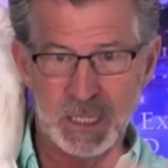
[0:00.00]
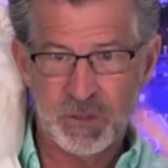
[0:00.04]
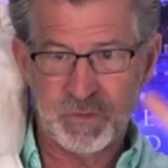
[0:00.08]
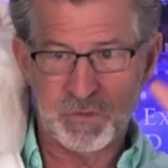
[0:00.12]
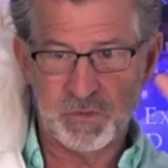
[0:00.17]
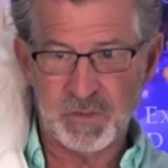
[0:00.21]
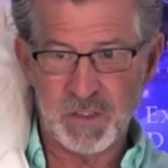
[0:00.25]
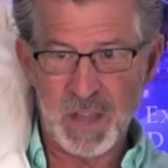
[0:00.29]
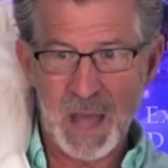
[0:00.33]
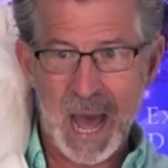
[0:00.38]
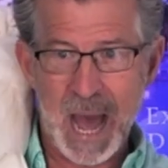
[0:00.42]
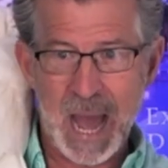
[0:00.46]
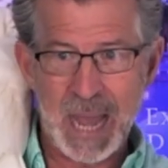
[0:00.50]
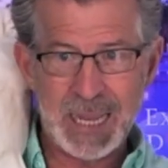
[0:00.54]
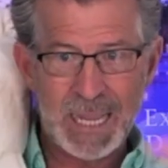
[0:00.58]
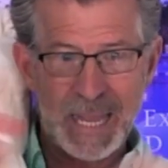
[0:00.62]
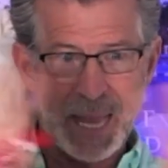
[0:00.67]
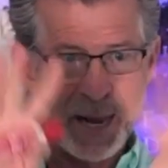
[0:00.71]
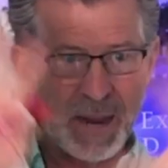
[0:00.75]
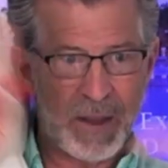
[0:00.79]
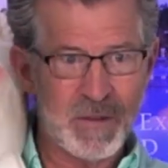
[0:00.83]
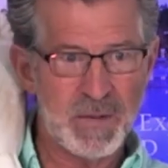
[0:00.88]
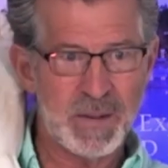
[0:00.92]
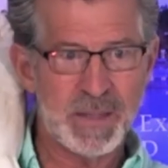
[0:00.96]
Let's
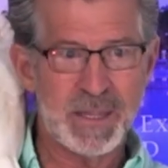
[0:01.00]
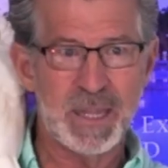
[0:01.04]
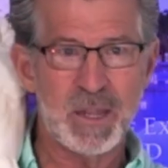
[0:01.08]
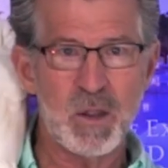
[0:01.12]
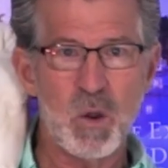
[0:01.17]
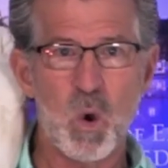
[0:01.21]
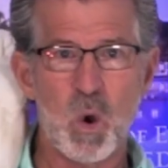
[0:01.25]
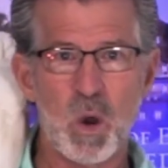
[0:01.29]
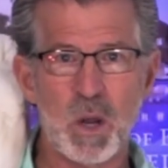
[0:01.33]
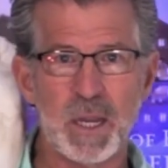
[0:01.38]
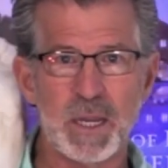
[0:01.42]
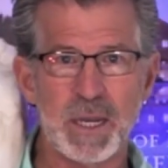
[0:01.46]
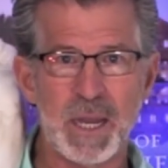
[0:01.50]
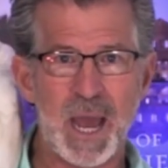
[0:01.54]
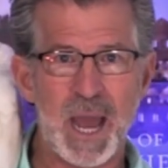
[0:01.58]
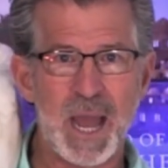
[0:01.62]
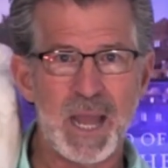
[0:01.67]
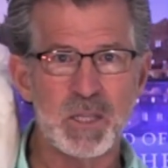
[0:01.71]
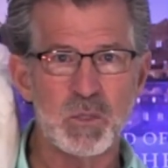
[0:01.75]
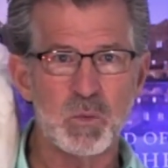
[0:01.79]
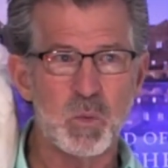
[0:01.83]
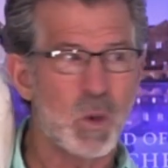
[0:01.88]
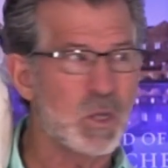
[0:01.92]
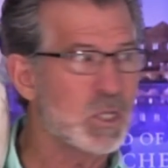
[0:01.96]
fly, get everything
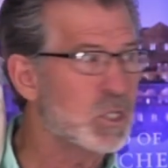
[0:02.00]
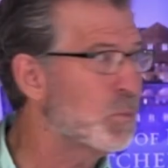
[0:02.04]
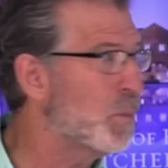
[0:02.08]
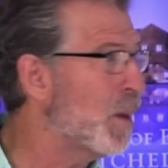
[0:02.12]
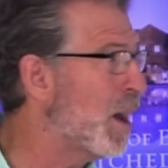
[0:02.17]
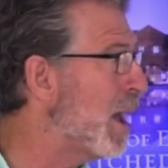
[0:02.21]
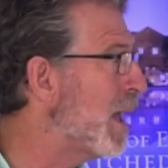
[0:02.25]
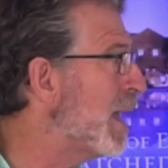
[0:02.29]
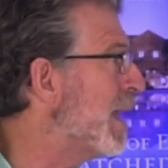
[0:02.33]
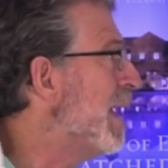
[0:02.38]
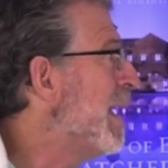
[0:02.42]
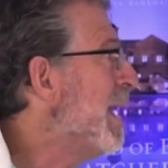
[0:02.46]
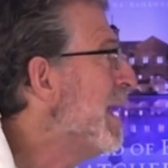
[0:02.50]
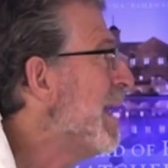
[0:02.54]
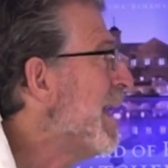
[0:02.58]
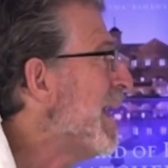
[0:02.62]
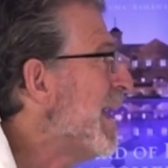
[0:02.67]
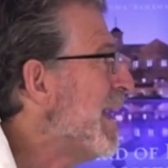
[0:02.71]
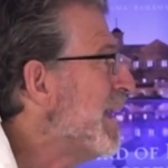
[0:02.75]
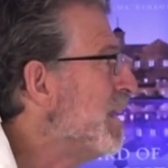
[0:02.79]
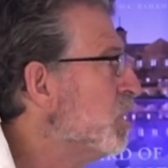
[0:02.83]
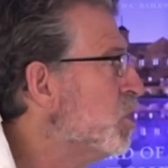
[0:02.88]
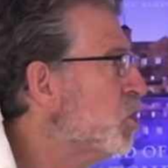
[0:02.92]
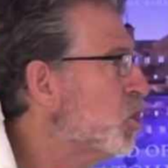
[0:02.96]
organized. What's my
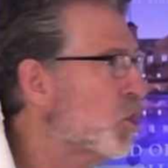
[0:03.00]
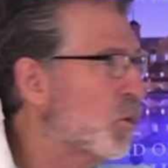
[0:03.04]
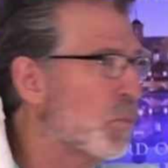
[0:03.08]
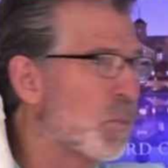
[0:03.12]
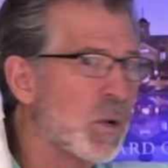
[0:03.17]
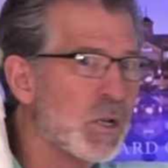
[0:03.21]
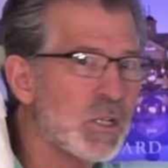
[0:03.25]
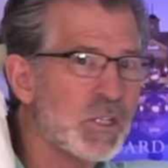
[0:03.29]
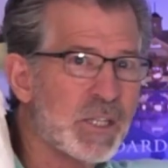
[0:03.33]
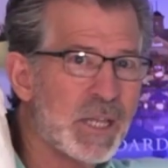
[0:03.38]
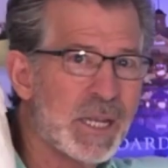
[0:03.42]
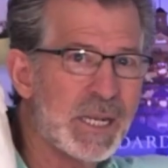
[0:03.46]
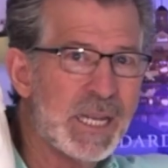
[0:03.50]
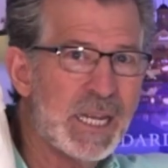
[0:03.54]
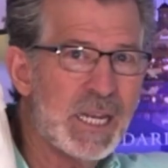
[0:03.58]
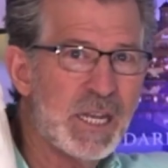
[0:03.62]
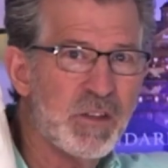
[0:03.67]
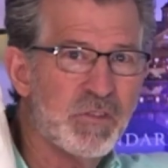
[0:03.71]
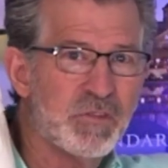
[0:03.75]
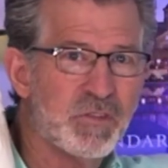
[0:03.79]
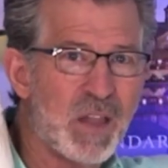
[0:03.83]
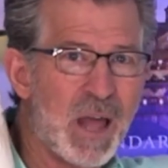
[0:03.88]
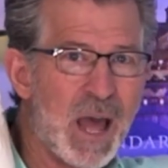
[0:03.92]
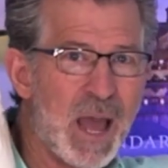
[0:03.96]
instruments
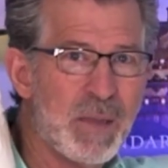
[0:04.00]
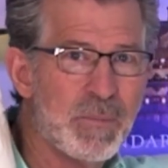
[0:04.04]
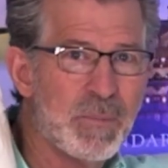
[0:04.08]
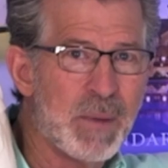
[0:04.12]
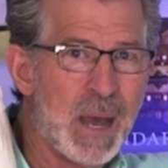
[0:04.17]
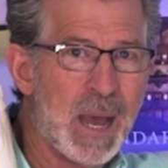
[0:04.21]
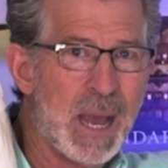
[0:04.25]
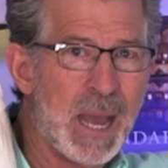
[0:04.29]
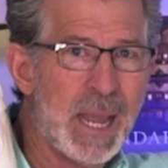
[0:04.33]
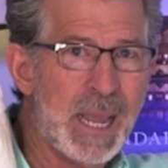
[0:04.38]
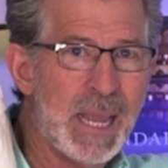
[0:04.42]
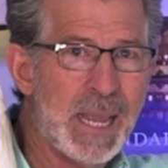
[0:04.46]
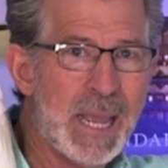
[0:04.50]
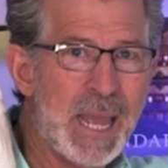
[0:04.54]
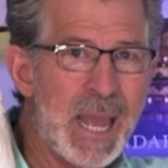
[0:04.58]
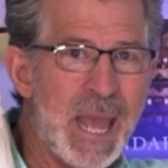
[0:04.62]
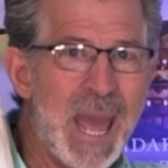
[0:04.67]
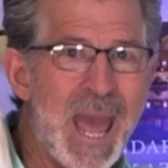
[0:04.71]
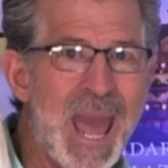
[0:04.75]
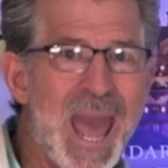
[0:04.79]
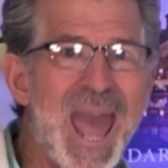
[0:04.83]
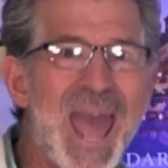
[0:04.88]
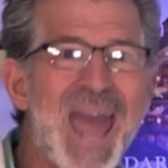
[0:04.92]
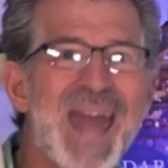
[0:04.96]
I need to fly
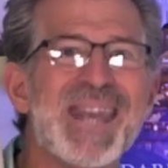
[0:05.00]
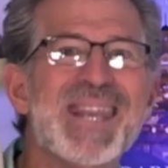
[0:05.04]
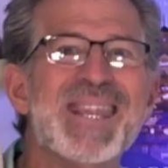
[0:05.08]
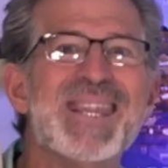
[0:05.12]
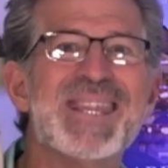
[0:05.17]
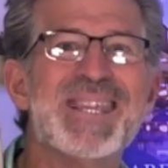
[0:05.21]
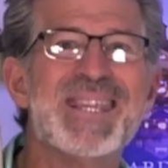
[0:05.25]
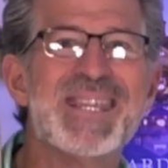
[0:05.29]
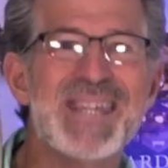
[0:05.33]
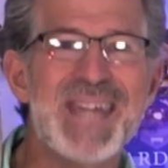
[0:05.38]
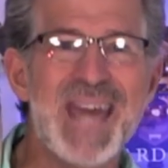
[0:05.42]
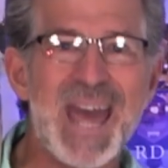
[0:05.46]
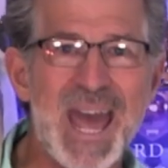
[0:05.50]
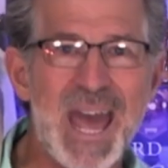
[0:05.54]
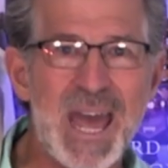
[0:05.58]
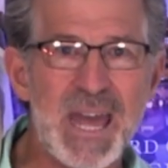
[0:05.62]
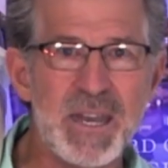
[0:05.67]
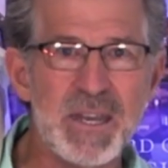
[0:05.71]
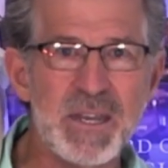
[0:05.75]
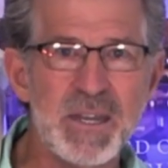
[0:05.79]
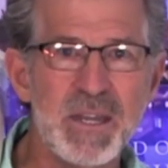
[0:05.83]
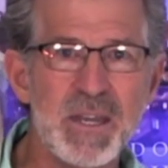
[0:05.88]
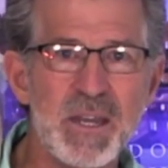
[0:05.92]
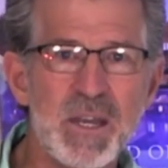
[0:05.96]
by? And
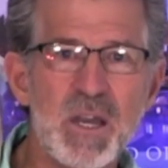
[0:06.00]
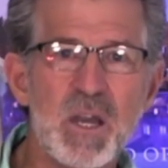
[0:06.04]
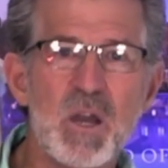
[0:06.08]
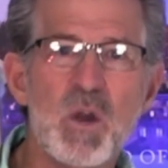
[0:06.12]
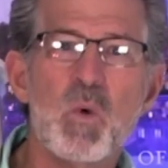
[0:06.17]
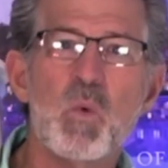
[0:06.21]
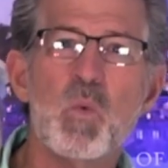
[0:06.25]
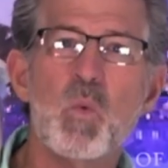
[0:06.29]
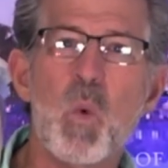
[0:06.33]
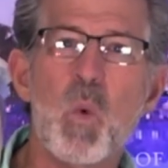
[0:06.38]
then,